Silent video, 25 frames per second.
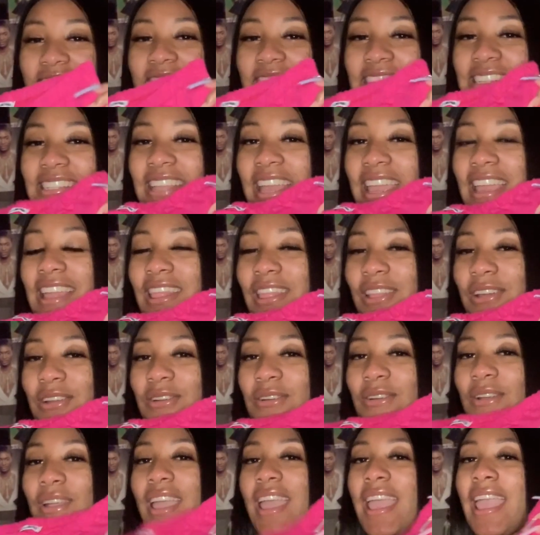They say
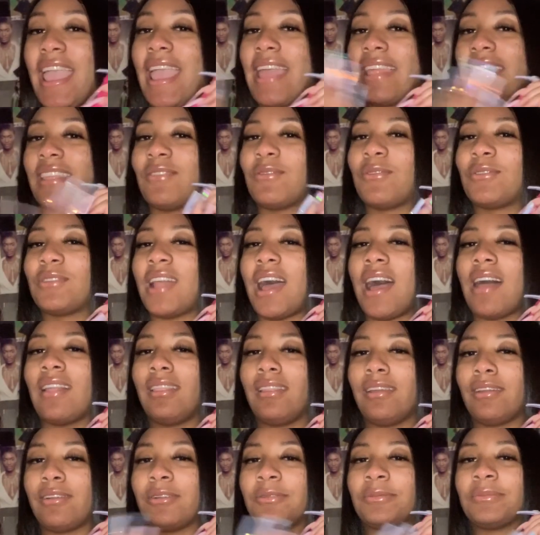little, well
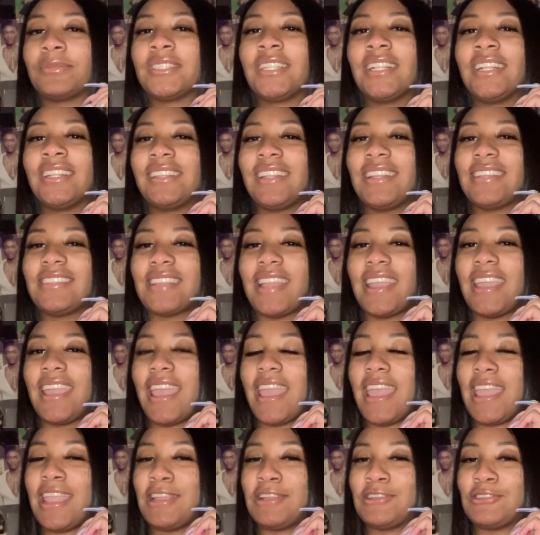not little, they say
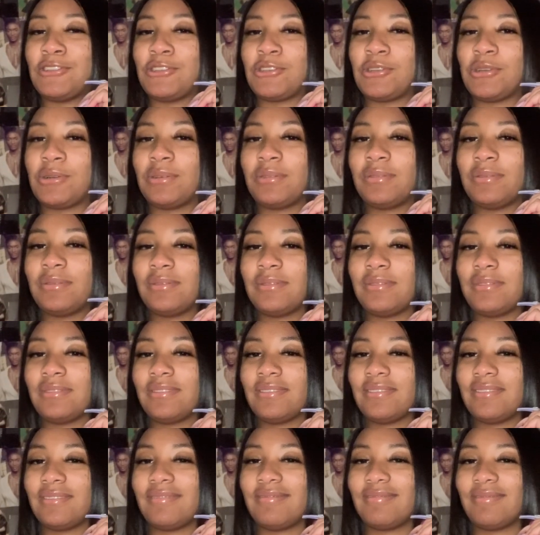angel
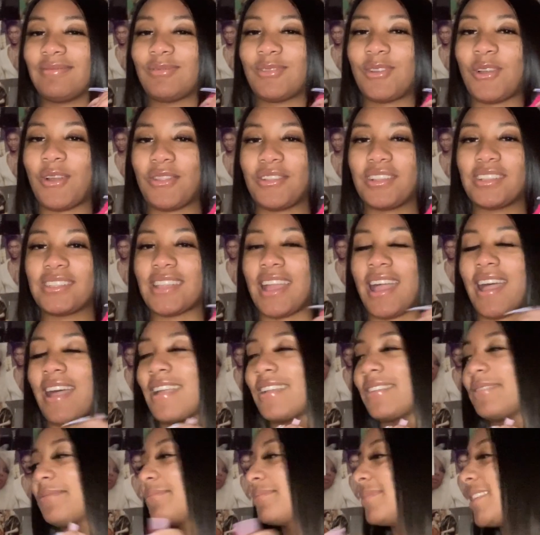on the side.